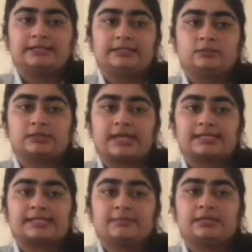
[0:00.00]

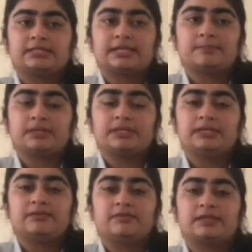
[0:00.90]
taxable temporary
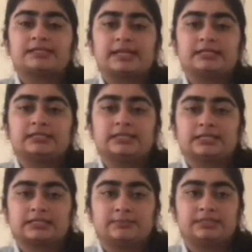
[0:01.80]
difference and
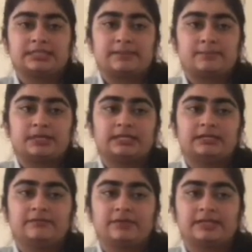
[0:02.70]
deductible temporary
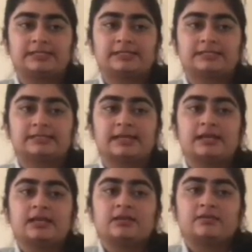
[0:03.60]
differences,
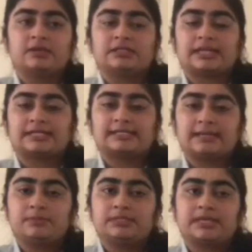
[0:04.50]
where taxable
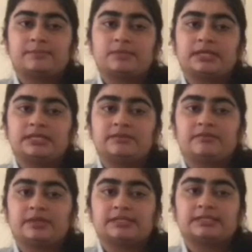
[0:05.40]
temporary
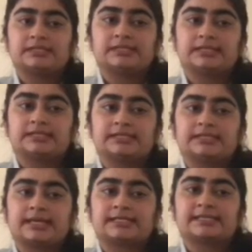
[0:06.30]
difference results in
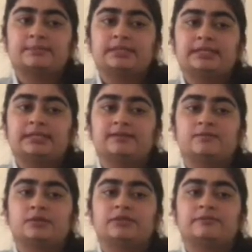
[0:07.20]
taxable income for the
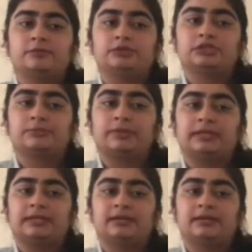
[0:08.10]
future period,